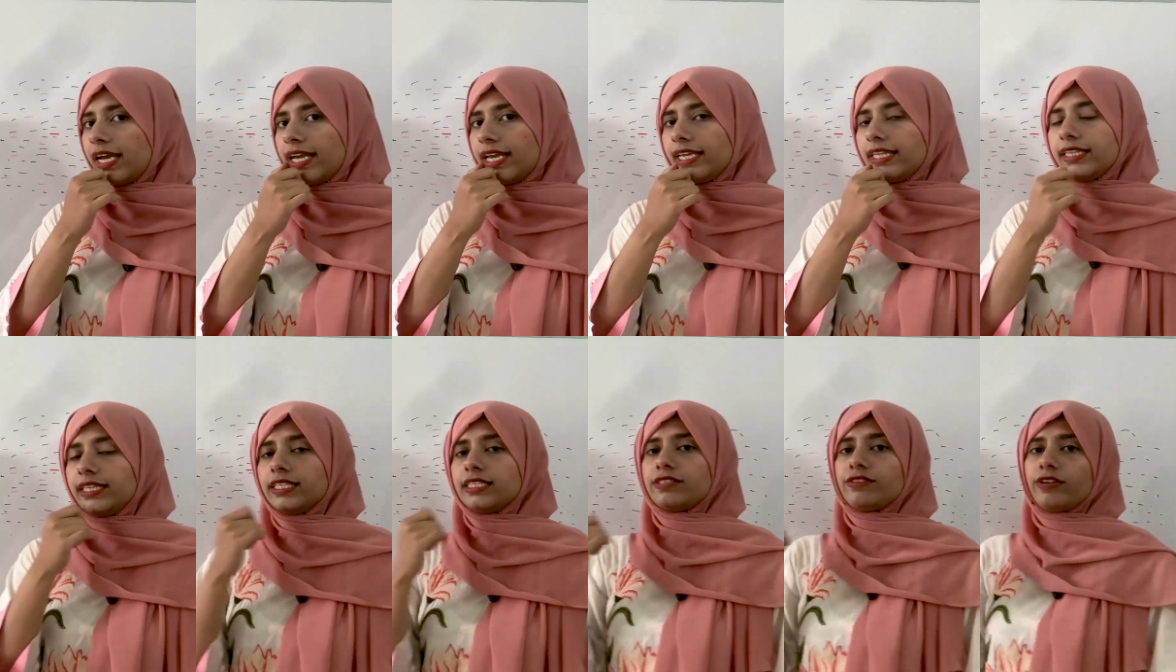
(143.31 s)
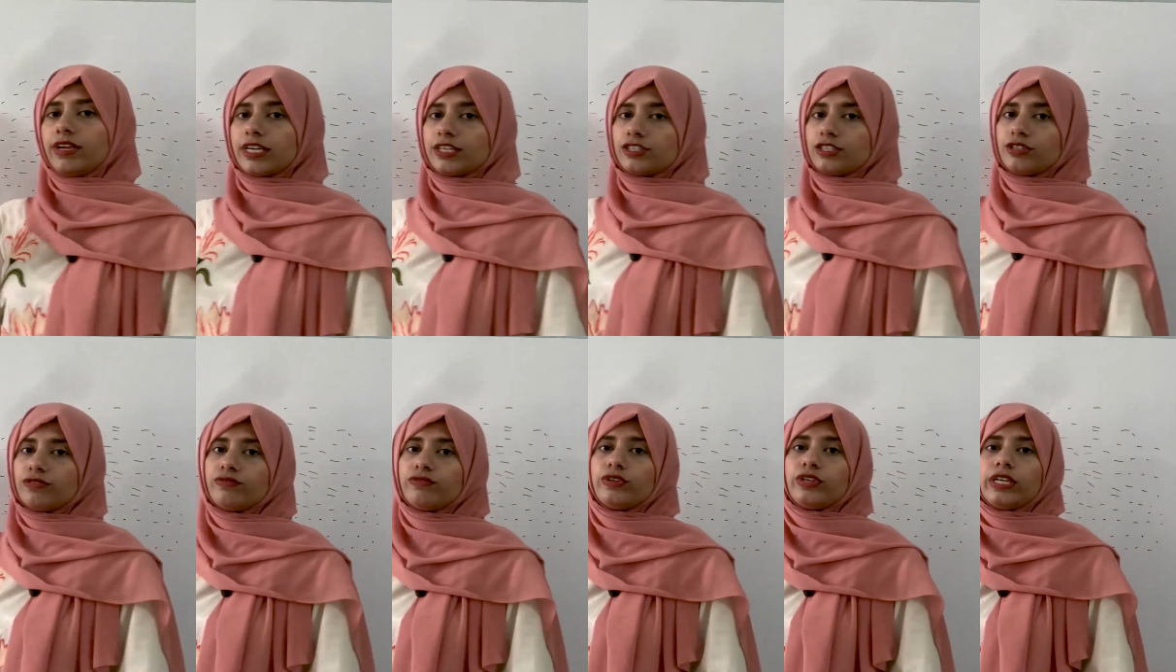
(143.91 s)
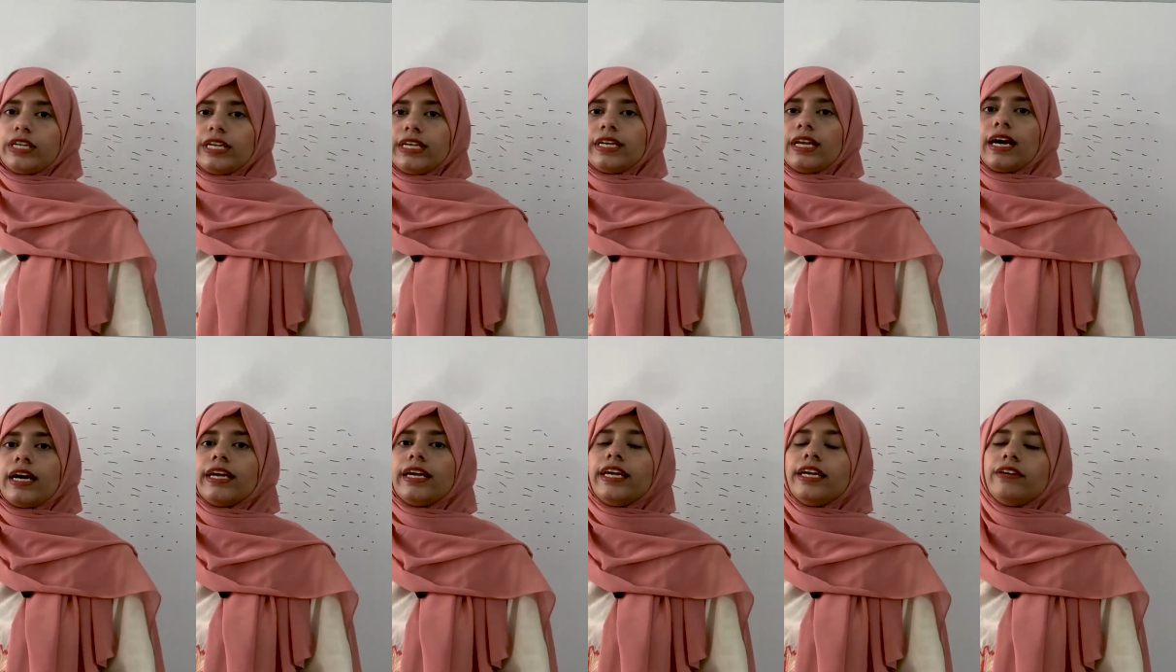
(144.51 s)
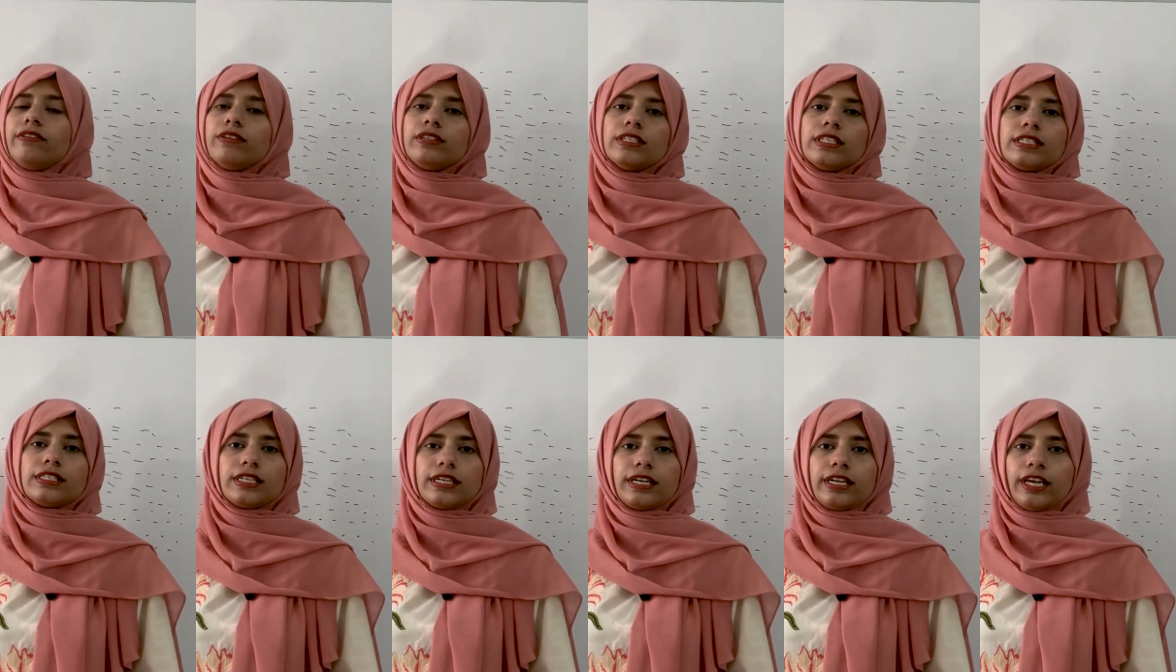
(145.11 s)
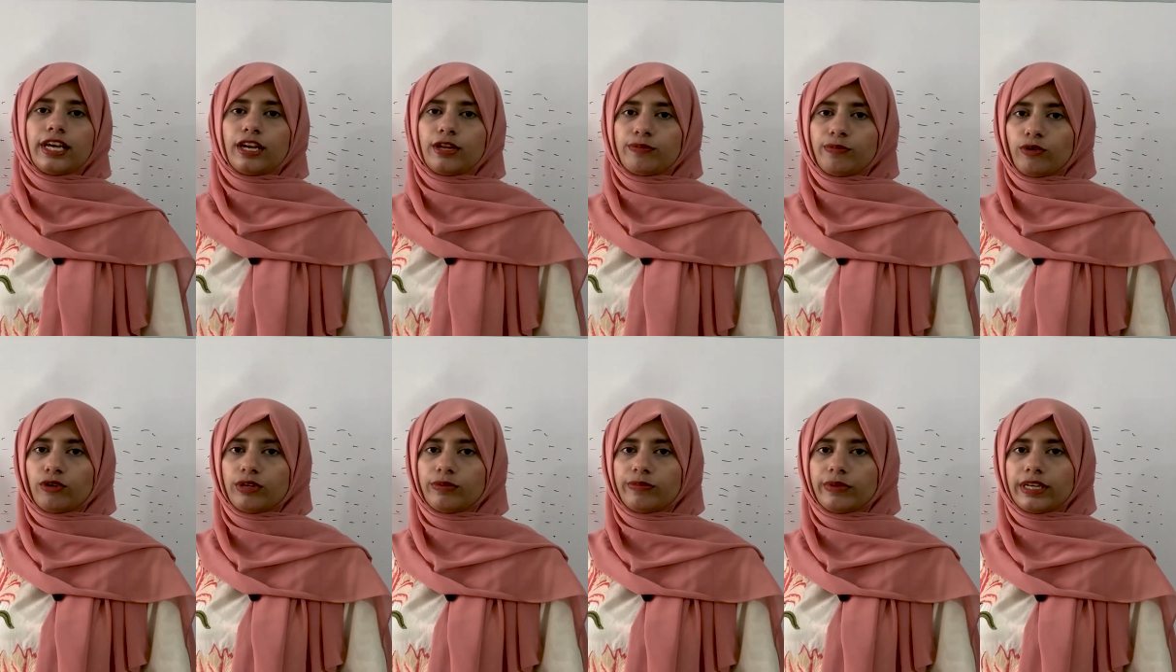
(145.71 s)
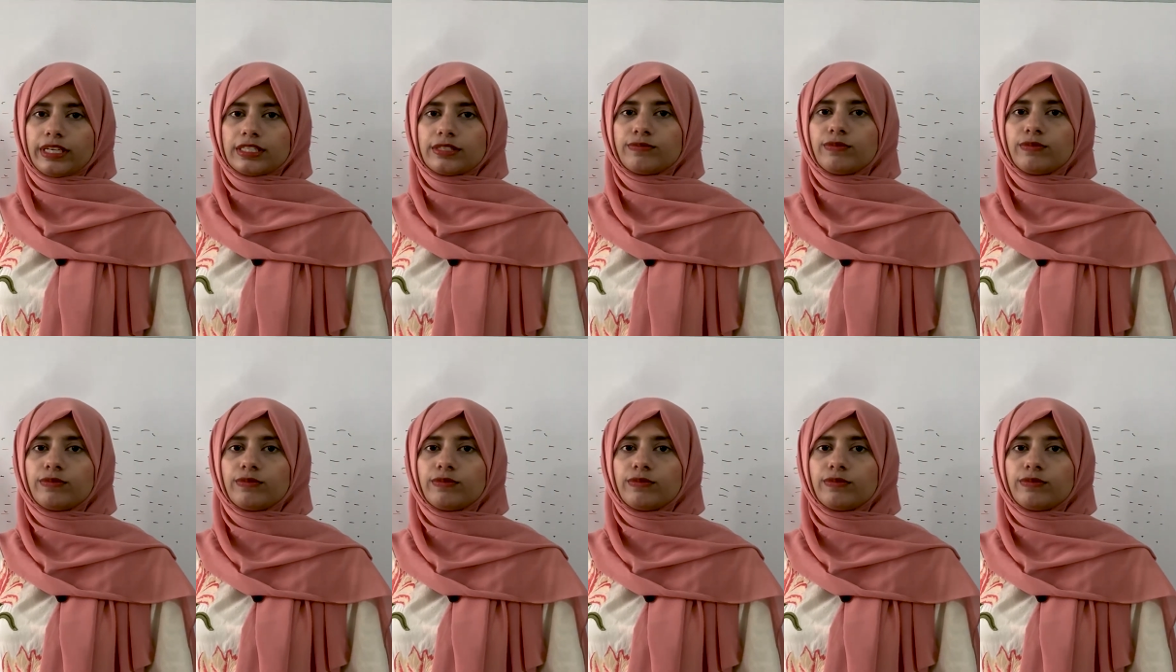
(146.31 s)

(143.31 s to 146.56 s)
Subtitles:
In this reaction, we need a heat-resistant DNA polymerase